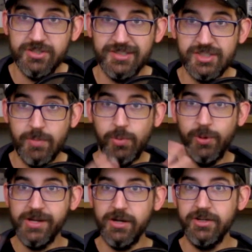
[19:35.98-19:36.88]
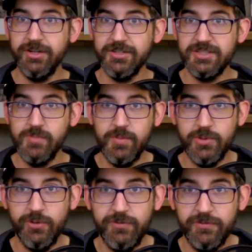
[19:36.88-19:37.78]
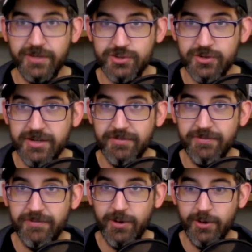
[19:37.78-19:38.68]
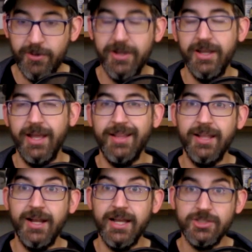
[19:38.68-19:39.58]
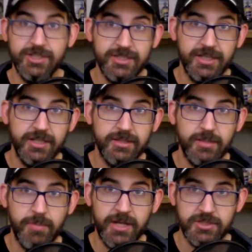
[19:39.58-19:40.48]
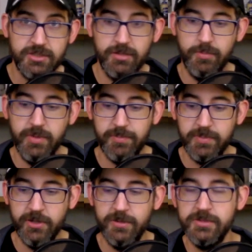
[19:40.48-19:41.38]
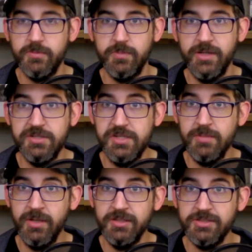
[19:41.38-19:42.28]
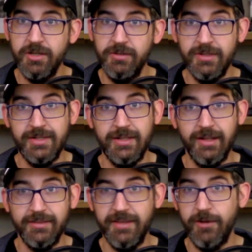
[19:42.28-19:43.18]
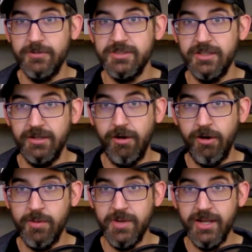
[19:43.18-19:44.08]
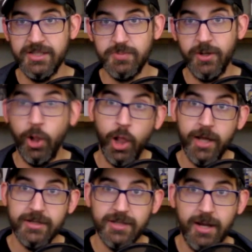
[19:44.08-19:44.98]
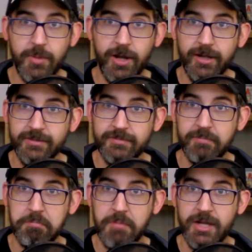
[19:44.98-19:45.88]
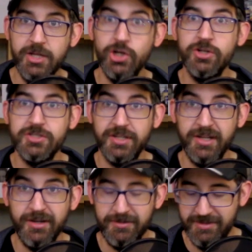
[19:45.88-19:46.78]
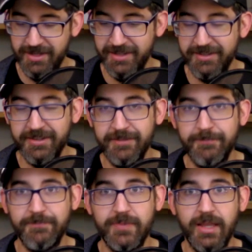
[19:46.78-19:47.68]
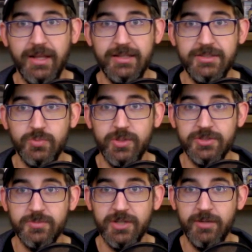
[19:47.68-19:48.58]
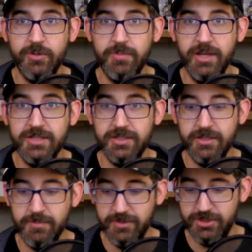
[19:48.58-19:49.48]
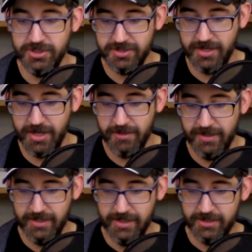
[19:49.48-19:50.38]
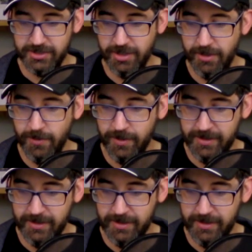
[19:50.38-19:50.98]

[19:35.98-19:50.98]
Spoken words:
At some point here, you're going to see my beautiful victory photo. And then I actually did get the best appearance with my demon. So that was an army I spent a lot of time on many years ago. And spent some time rebasing them just now. So,